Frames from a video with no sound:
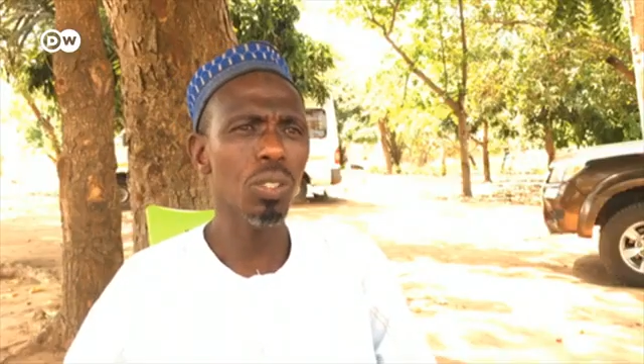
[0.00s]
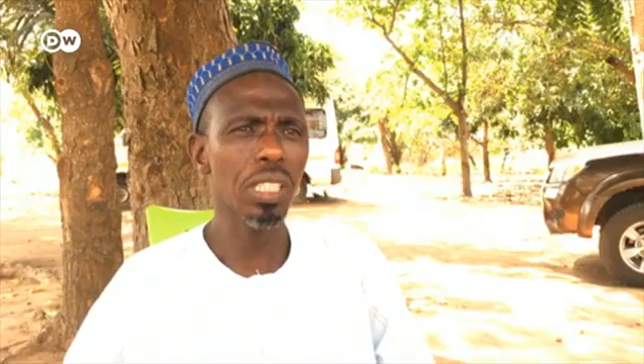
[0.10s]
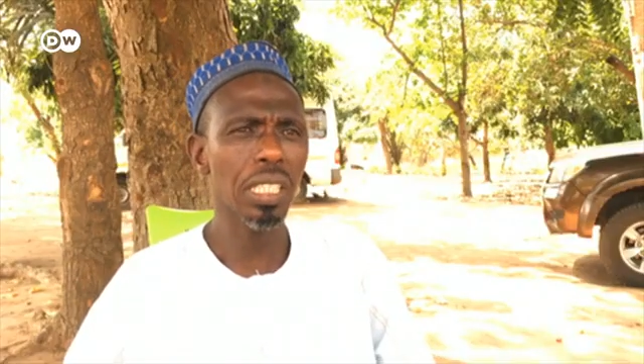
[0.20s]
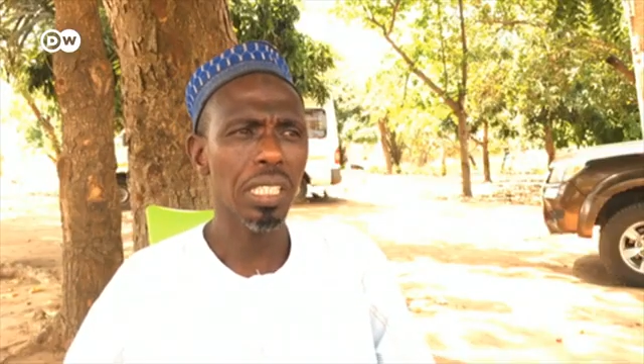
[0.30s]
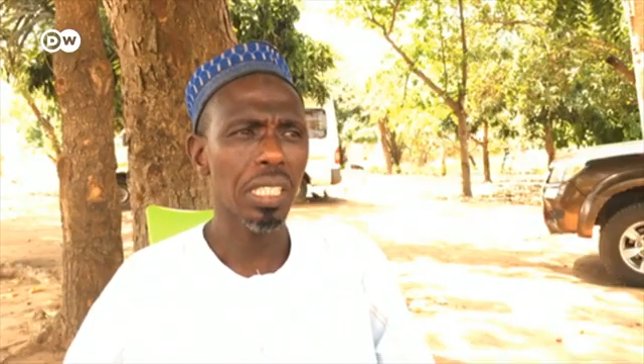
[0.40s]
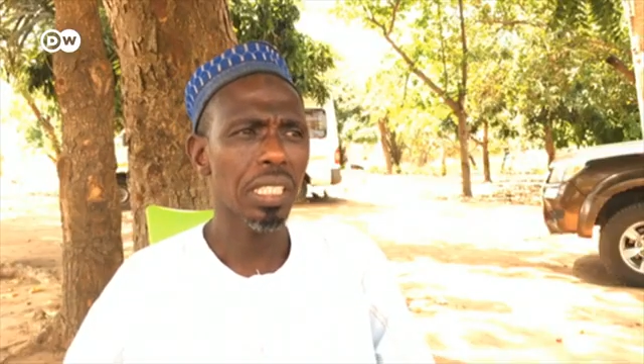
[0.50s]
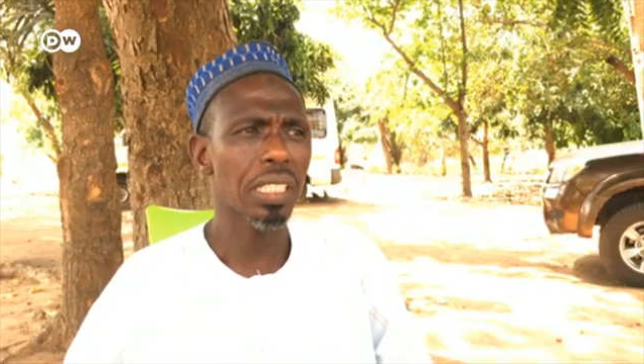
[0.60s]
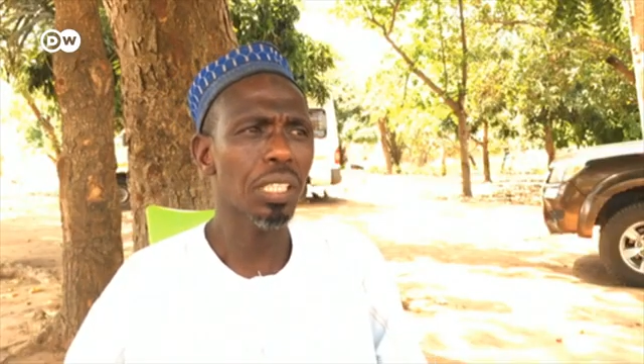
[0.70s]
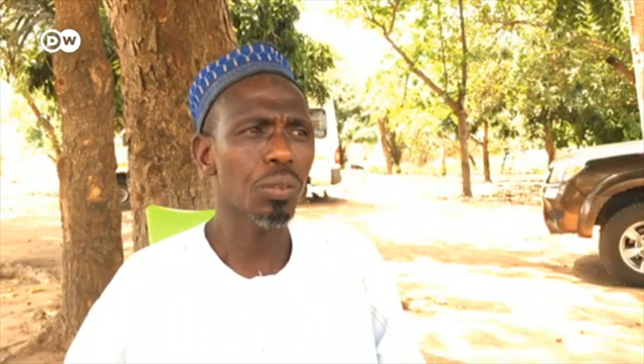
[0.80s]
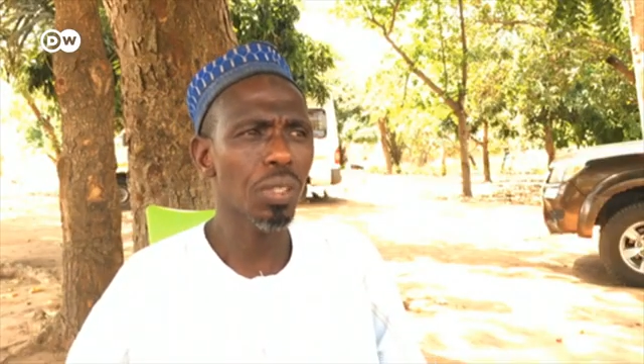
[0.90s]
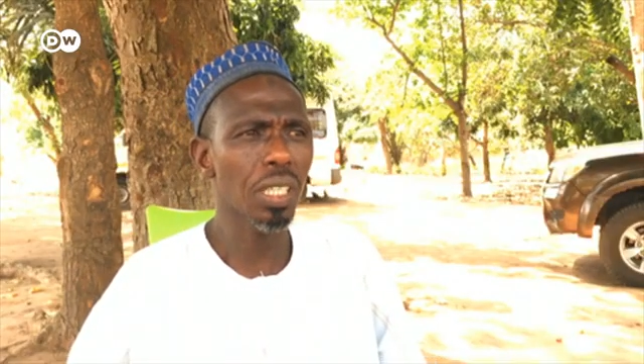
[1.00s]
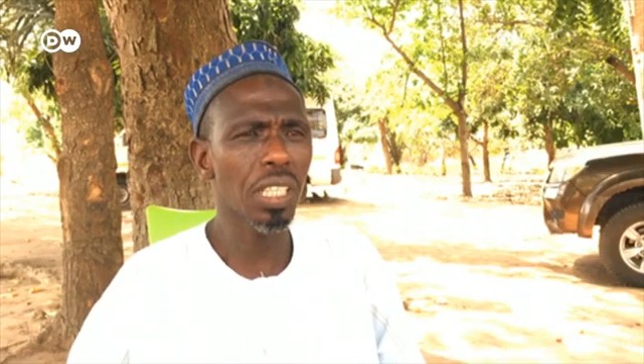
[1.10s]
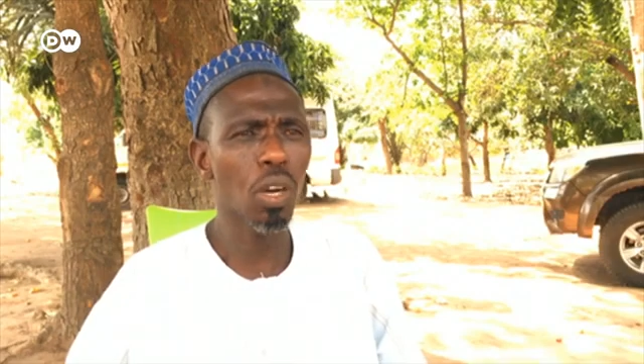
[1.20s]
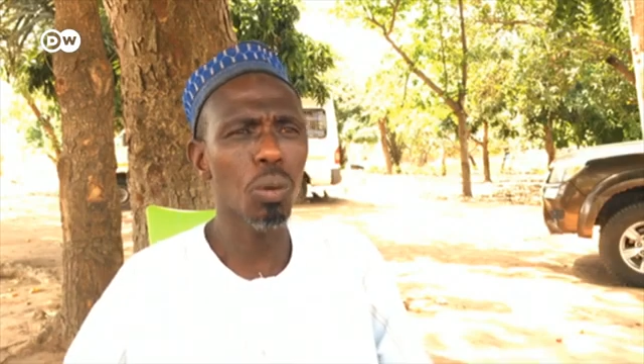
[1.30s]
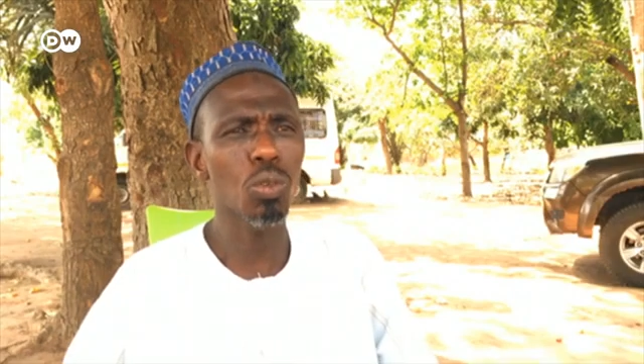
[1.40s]
They are killing our
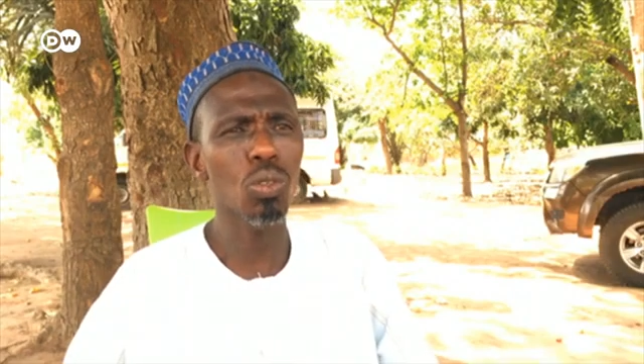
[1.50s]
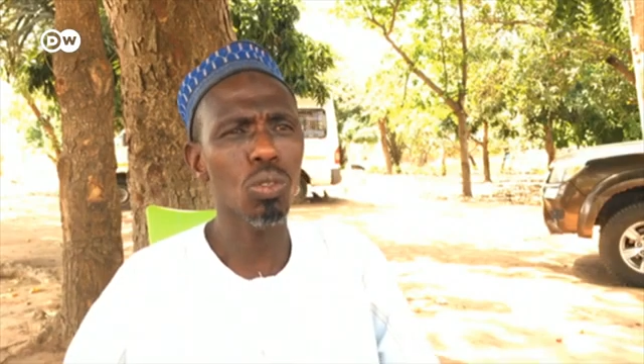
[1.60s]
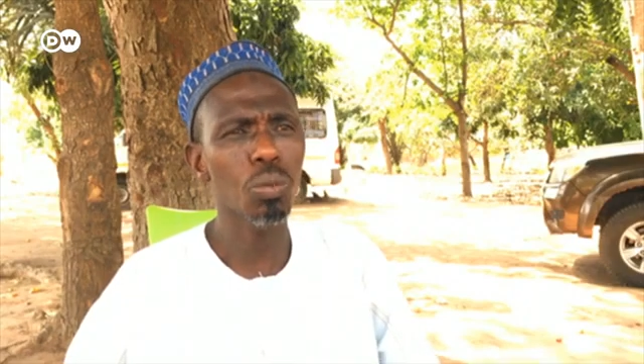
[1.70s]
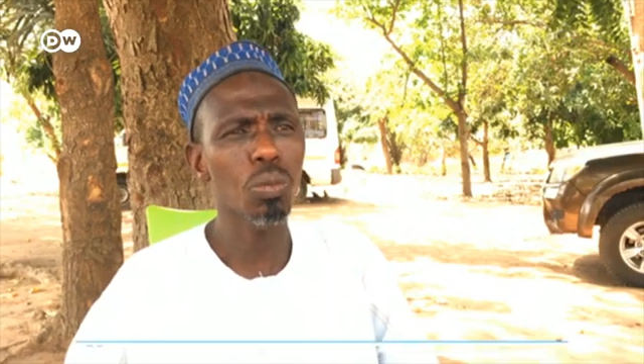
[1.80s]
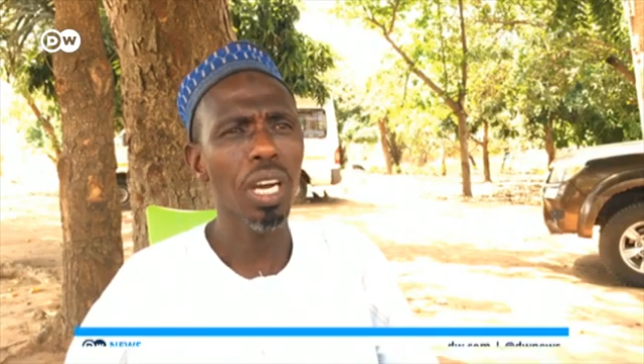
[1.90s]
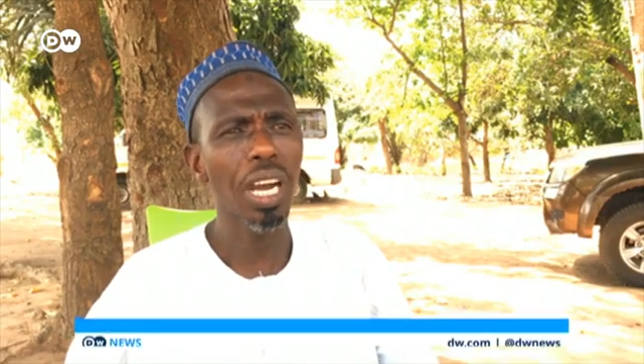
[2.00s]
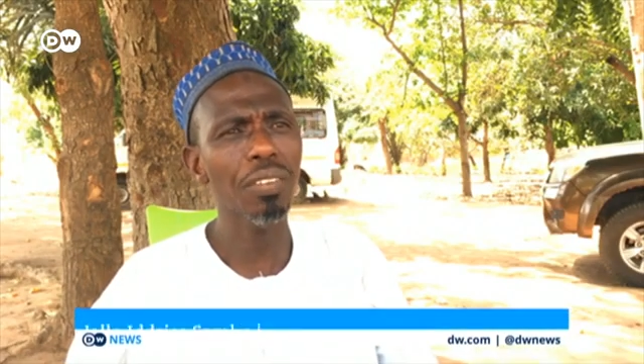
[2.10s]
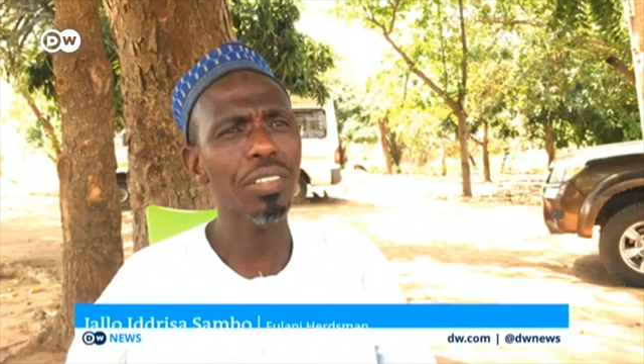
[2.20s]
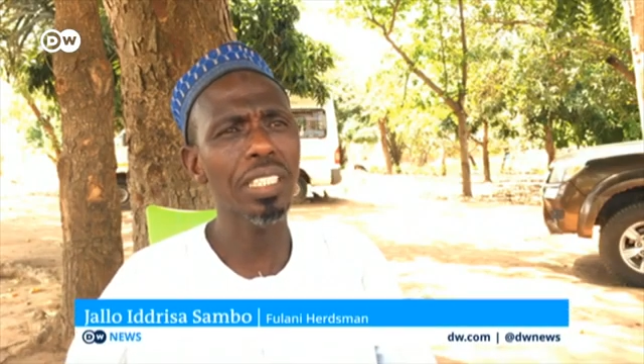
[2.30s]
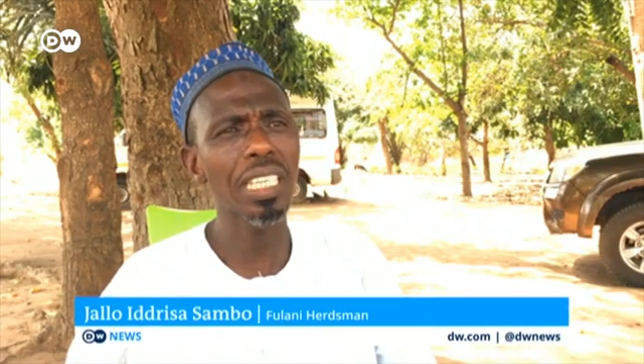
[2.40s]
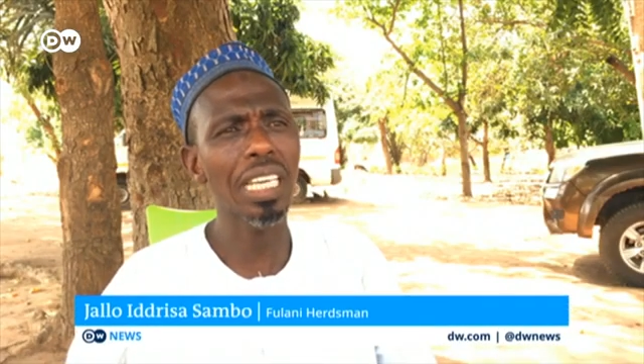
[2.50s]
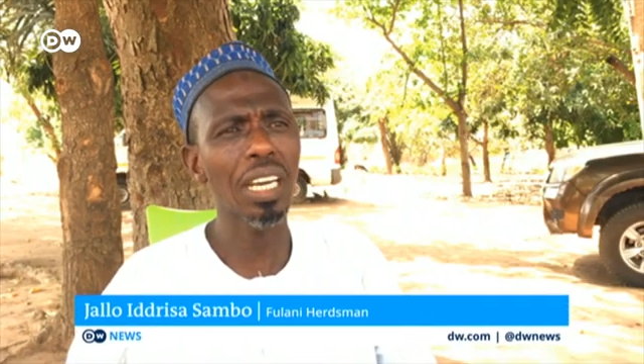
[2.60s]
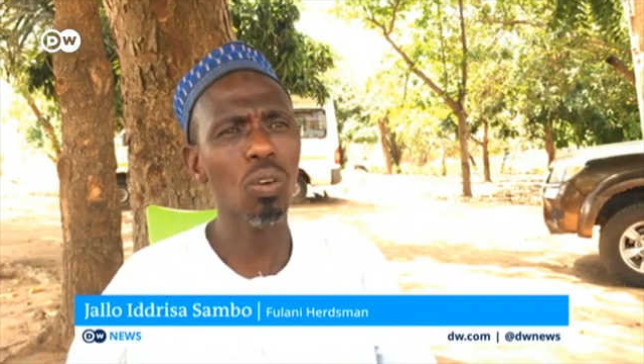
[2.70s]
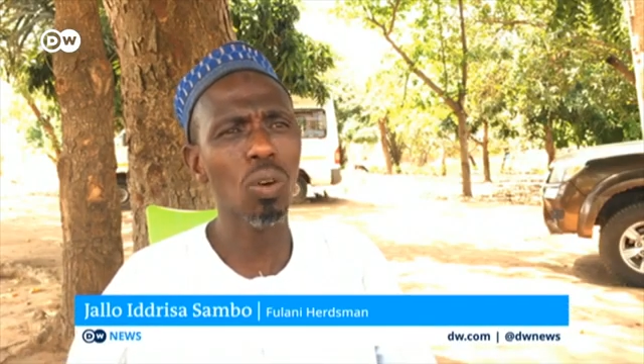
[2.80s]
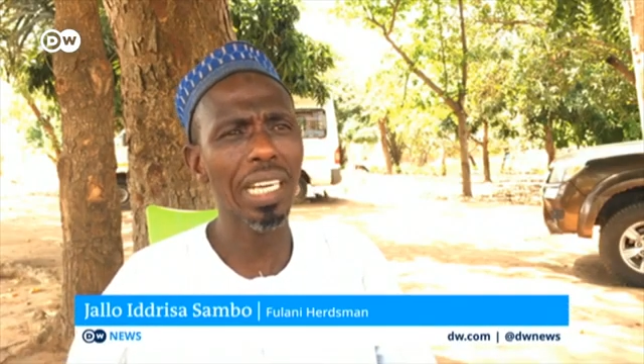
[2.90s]
cattle, but also
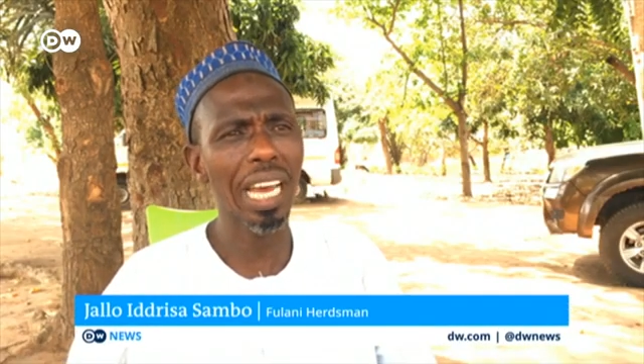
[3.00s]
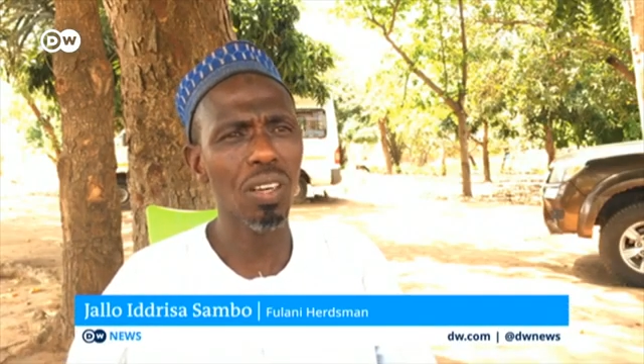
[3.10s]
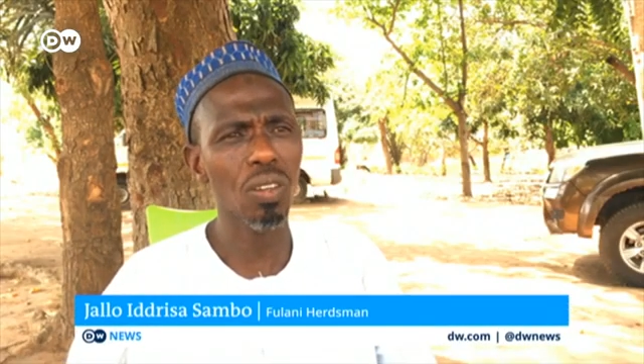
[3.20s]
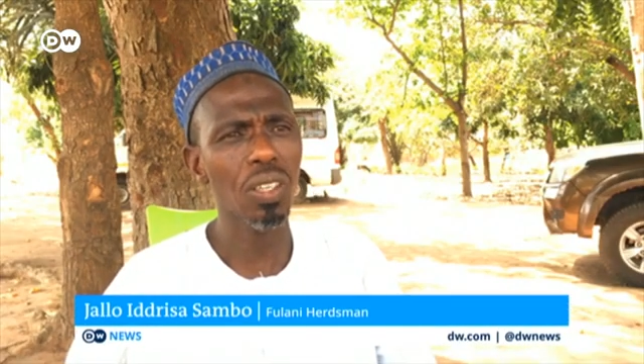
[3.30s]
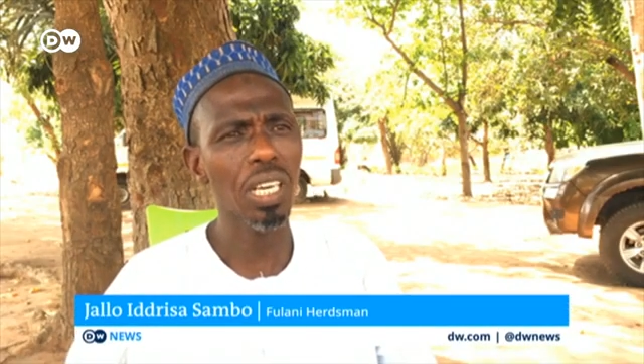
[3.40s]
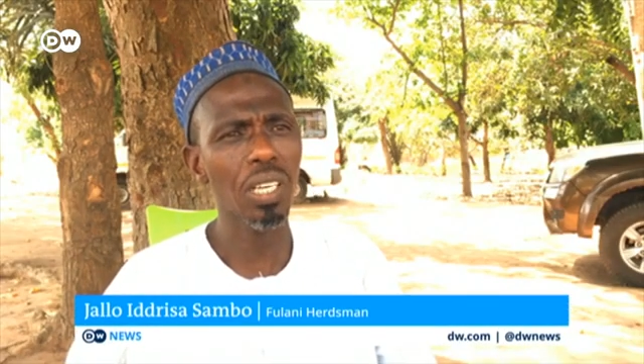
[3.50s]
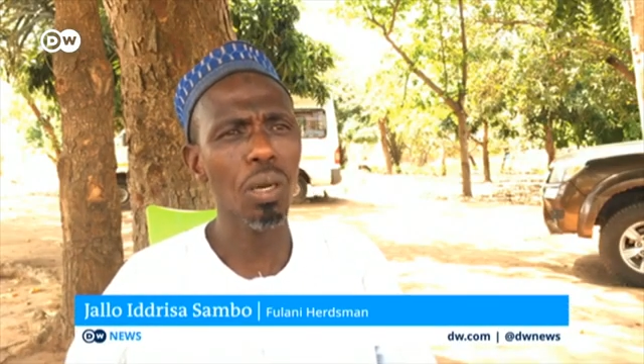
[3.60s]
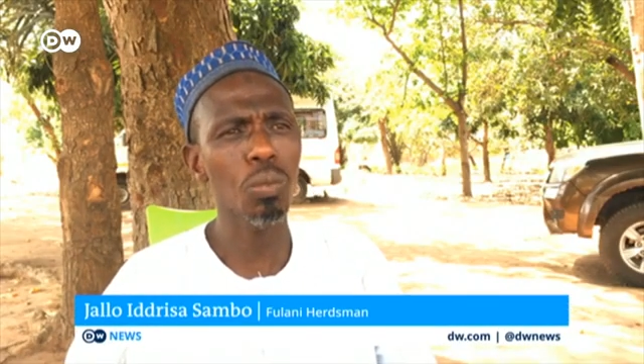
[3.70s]
shooting at our children